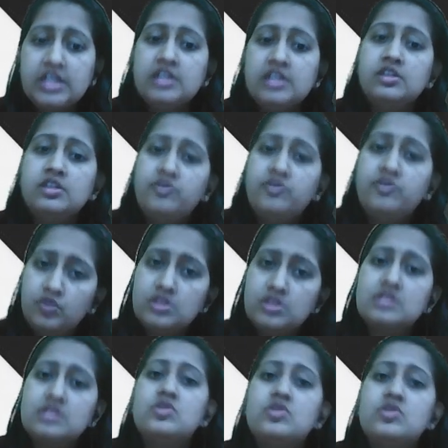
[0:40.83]
The focus
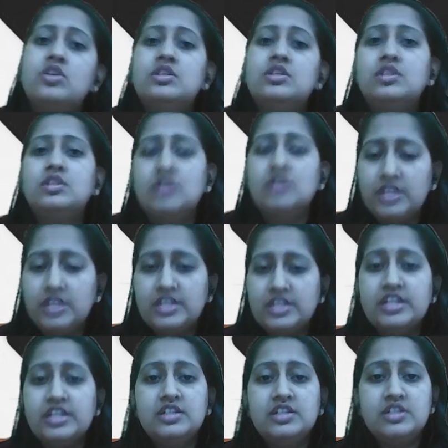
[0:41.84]
is on
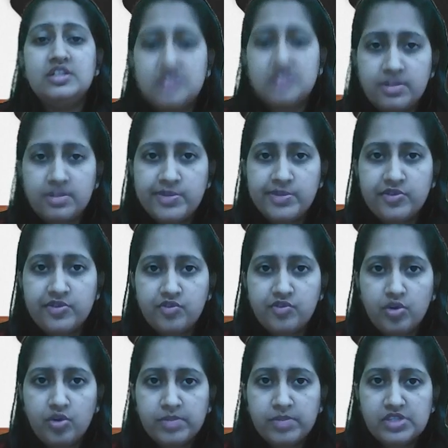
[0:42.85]
collecting descriptive
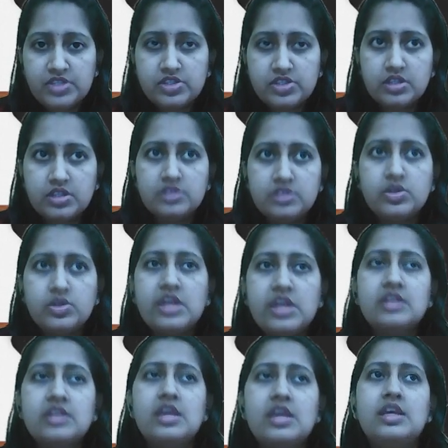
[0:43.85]
information. So,
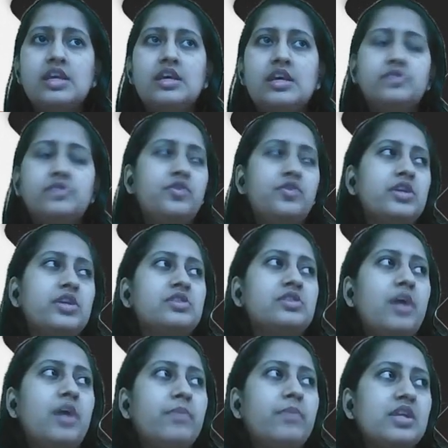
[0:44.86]
for
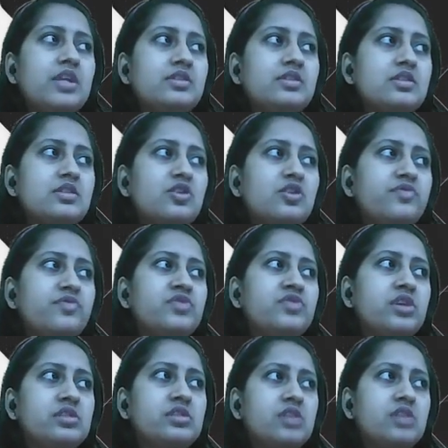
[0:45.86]
example, instead of
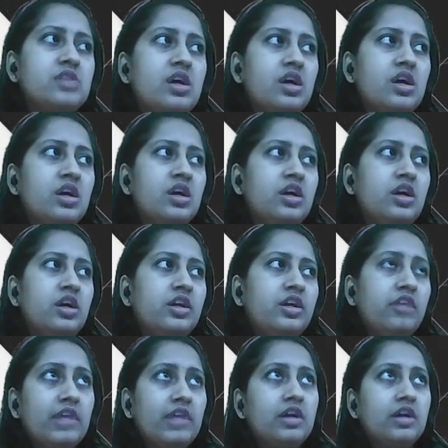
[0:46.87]
just
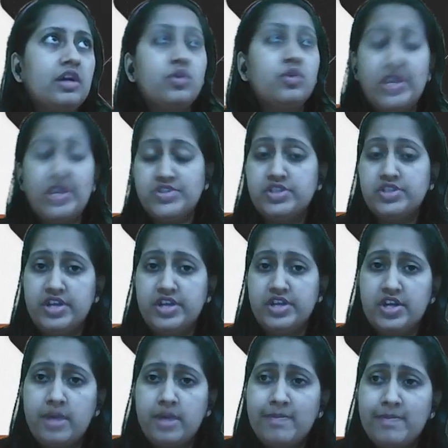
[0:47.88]
giving a questionnaire
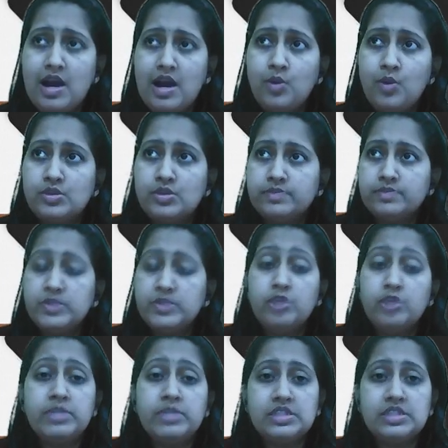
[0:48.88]
about your
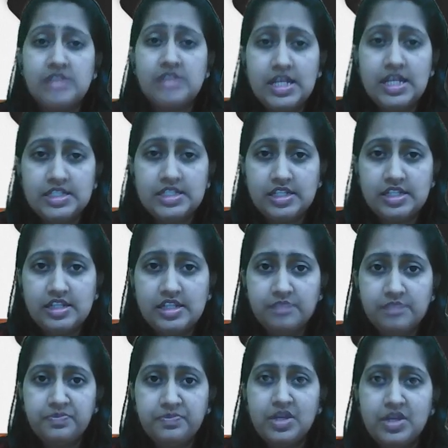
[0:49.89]
personality,
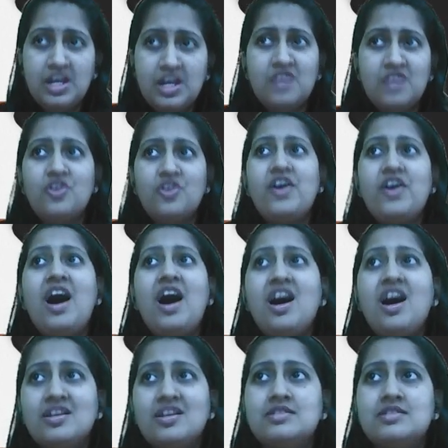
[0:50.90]
you are
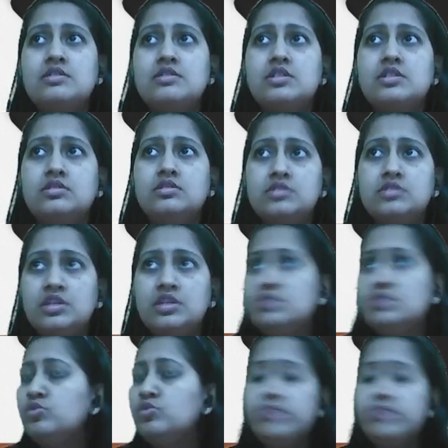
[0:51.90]
asked an
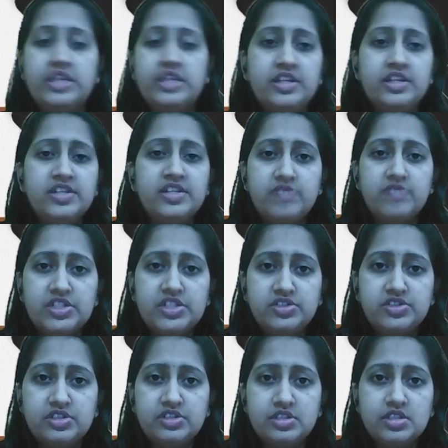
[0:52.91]
open-ended
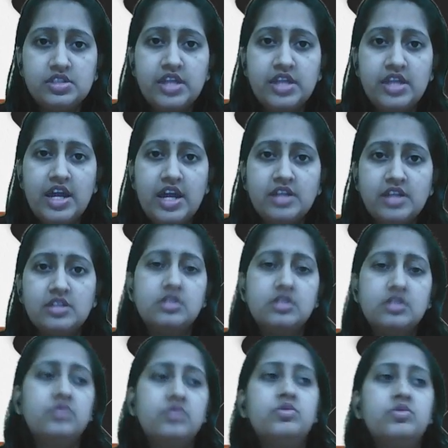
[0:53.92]
questions that
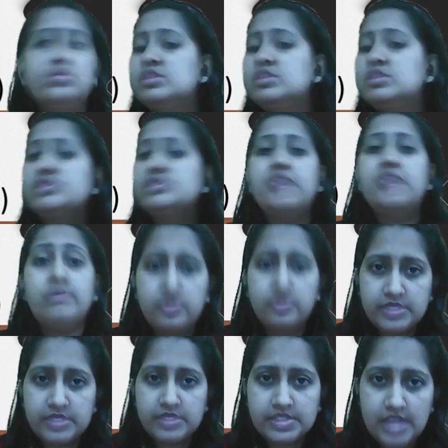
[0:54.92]
describe your
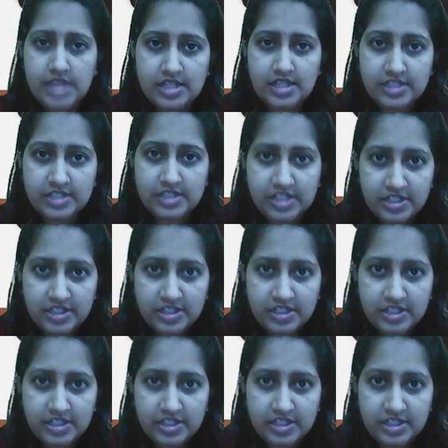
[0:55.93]
personality.